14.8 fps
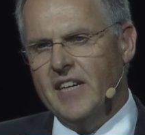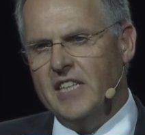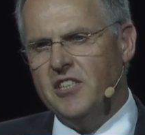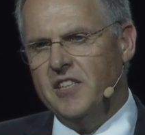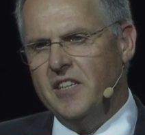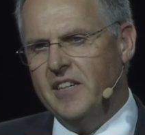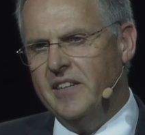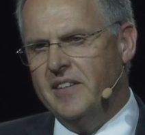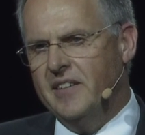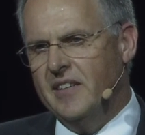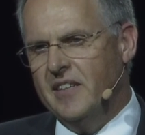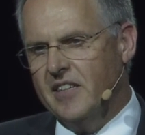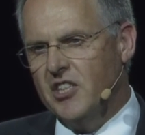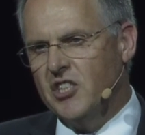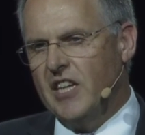people
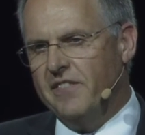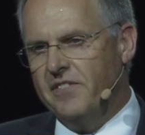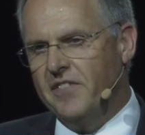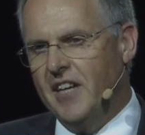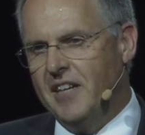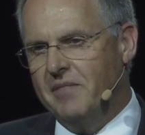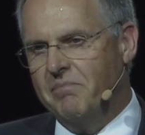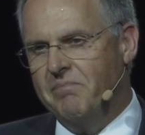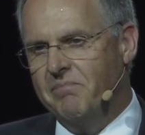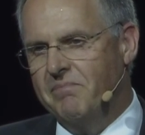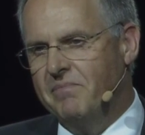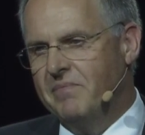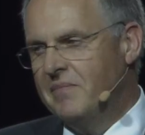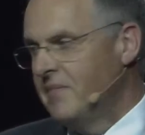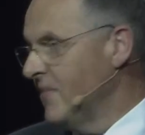in Brezhnev,
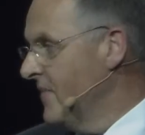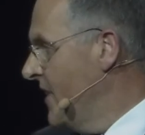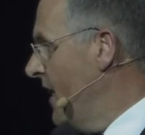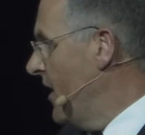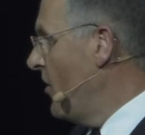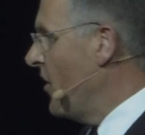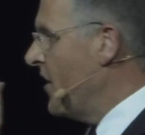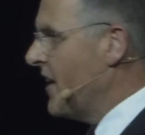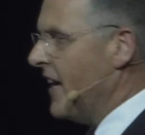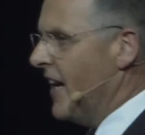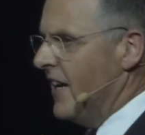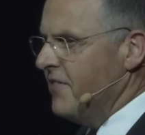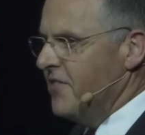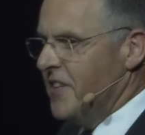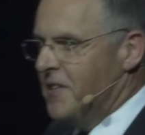Wolfsburg and Hanover
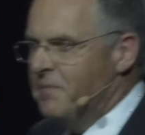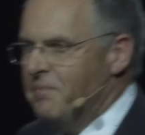have